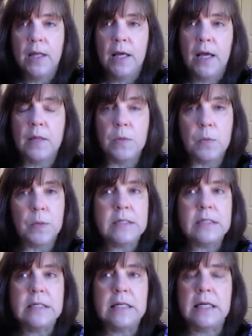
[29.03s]
And the
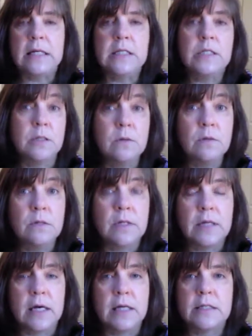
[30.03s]
reason I do
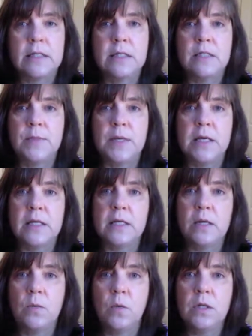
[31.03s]
this is because I
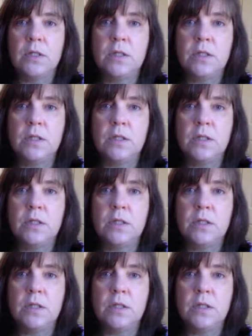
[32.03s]
want